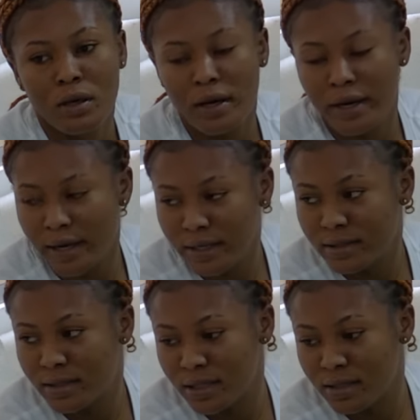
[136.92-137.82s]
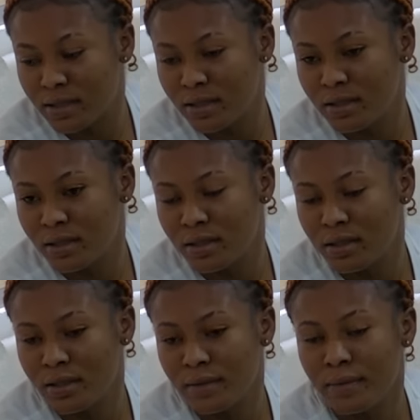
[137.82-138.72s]
I asked Jason
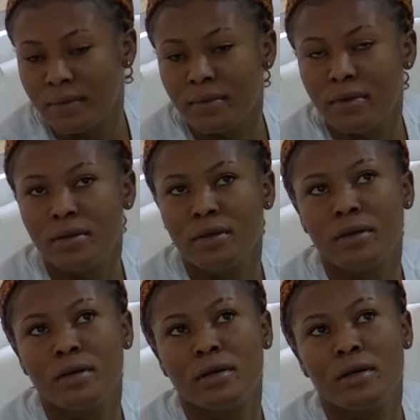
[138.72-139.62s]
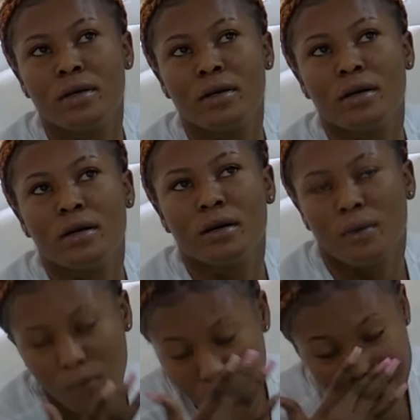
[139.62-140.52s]
um,
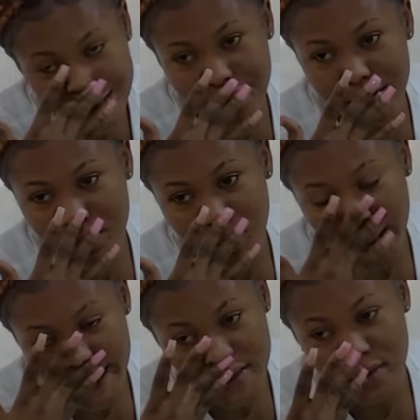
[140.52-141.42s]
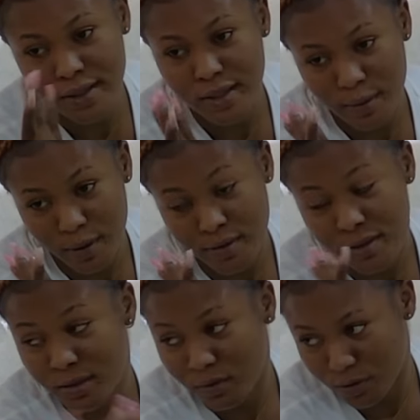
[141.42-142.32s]
what were they talking about
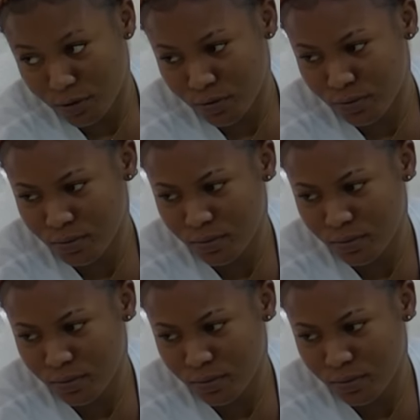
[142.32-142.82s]
in the washroom.